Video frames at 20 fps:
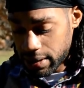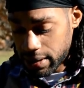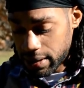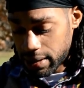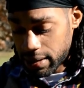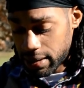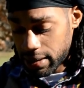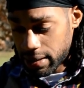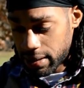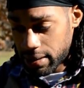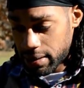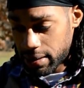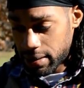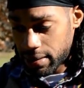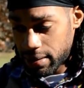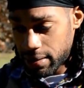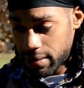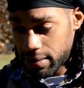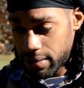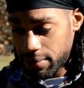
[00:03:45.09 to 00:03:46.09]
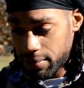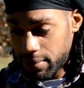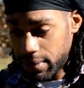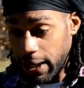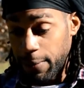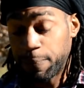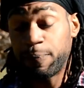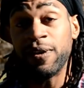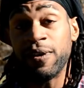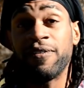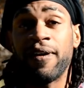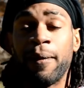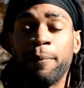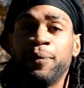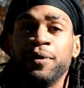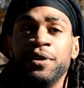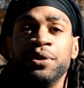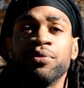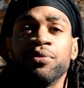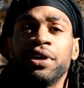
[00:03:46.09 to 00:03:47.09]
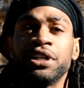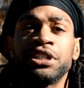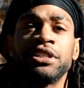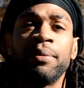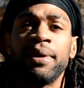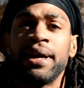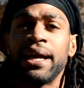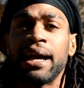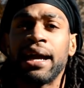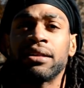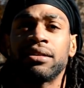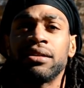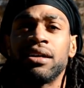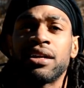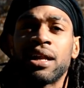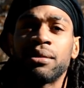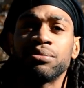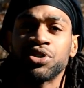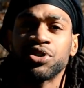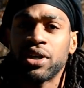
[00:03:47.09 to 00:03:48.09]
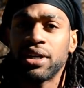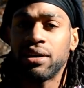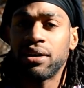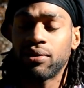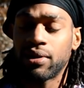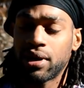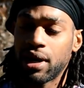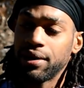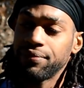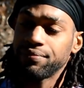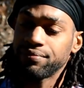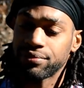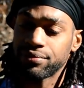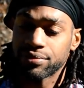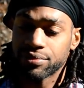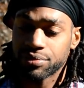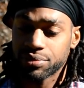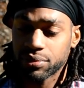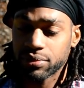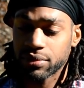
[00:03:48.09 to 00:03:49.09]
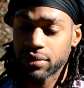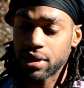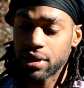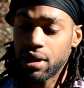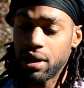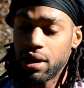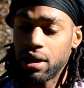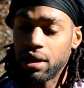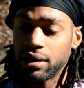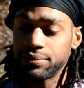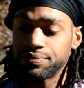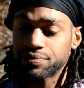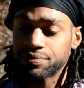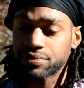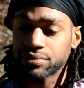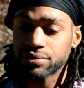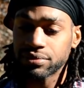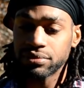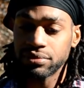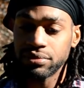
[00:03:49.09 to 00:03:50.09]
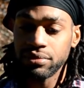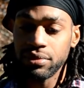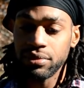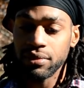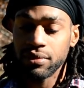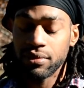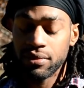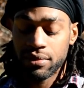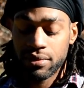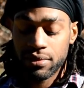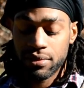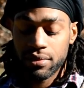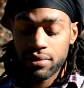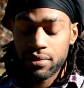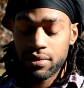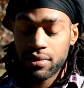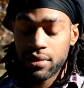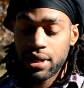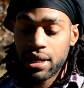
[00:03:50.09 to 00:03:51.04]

how would you like if I'm putting the resume out there? Yeah, if you put your okay. resume, like what approach um, would you take? What sites would you use?